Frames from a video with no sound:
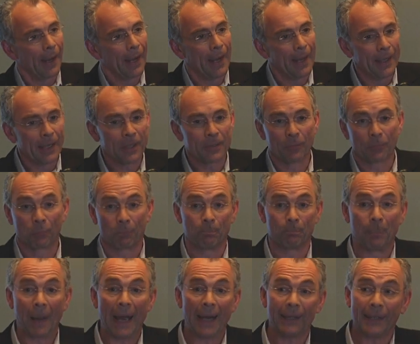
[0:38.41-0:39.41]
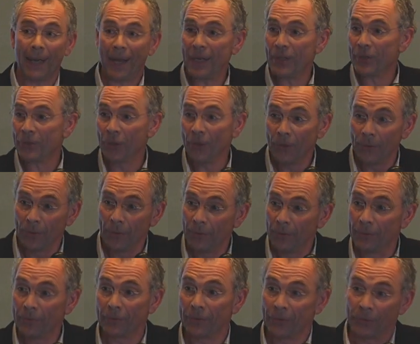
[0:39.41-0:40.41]
And as bad guys
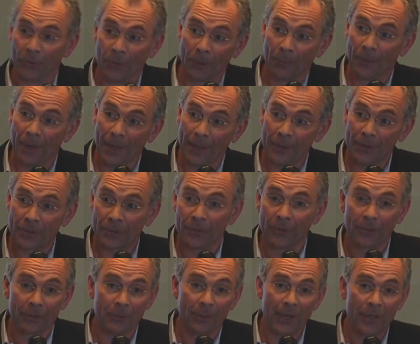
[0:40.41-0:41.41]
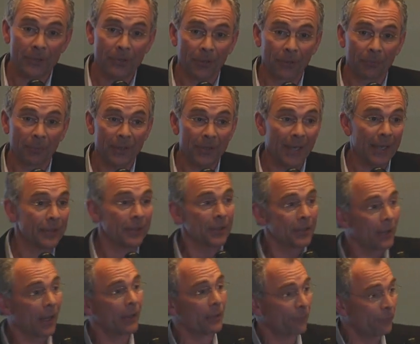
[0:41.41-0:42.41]
do it once, do it twice, do it three times,
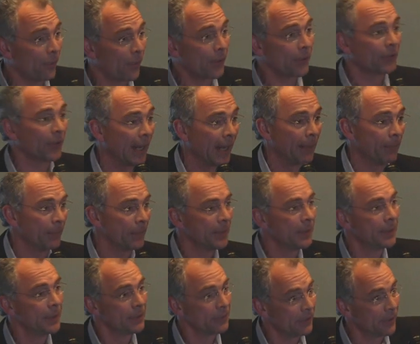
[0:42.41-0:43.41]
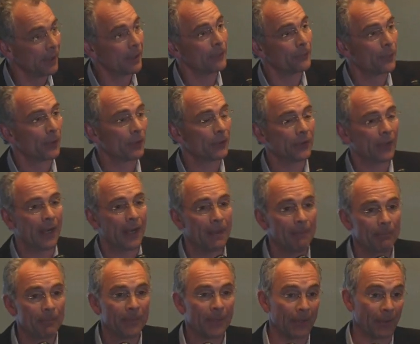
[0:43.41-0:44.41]
let's do it a fourth time. Did it the fourth
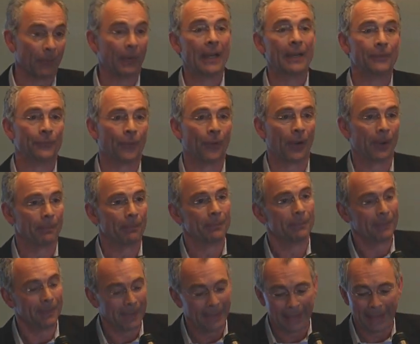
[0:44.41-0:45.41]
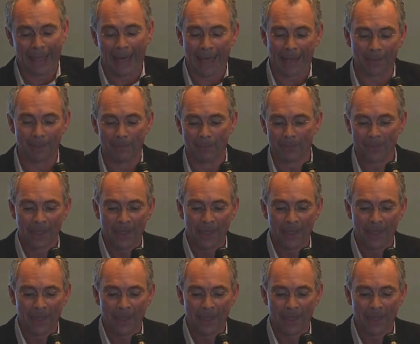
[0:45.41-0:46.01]
time, they're waiting for him, and they got him.